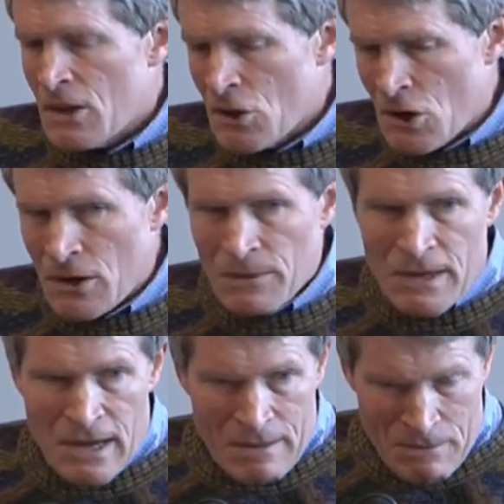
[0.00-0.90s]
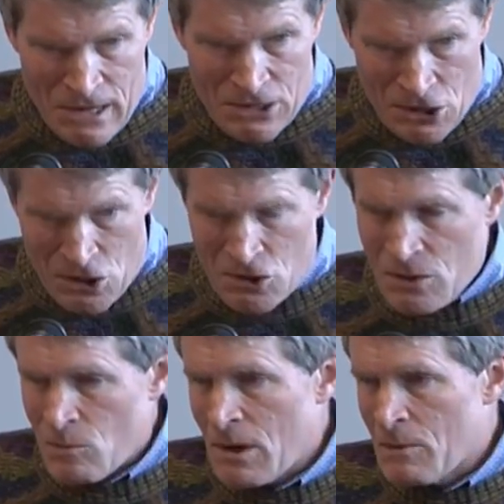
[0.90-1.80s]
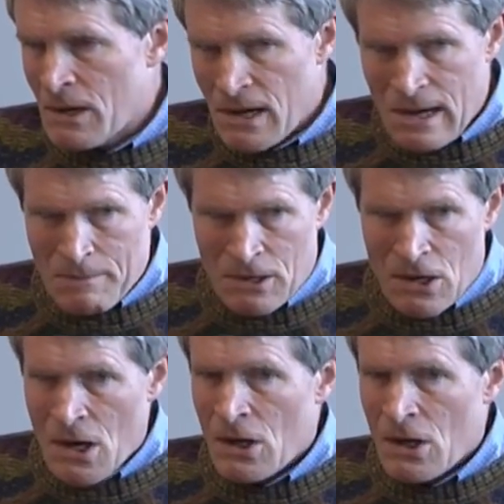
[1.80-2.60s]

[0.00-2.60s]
Third, the prosecution, what would happen?